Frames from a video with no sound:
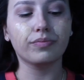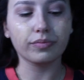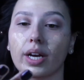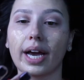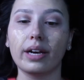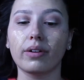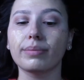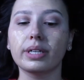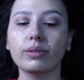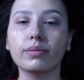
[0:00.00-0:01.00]
So I kind of rub
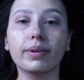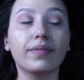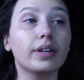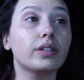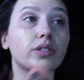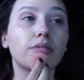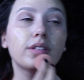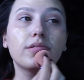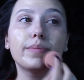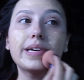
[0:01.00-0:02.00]
it in with my fingers just a
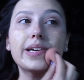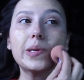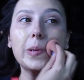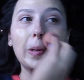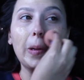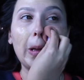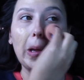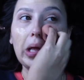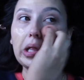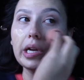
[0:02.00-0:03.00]
little bit.
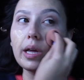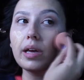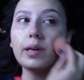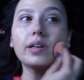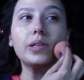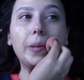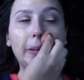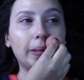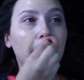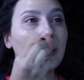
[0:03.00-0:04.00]
And then I
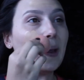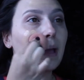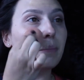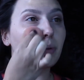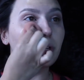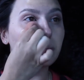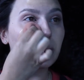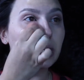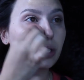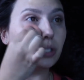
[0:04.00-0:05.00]
use a damp beauty
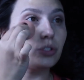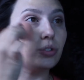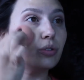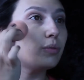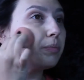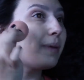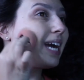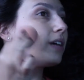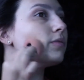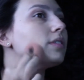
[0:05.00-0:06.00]
blender to
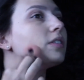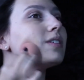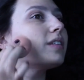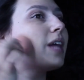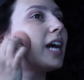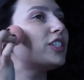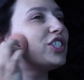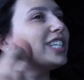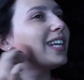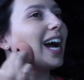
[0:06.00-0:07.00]
pounce that
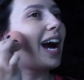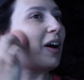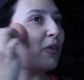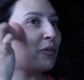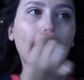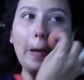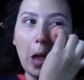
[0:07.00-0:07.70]
out.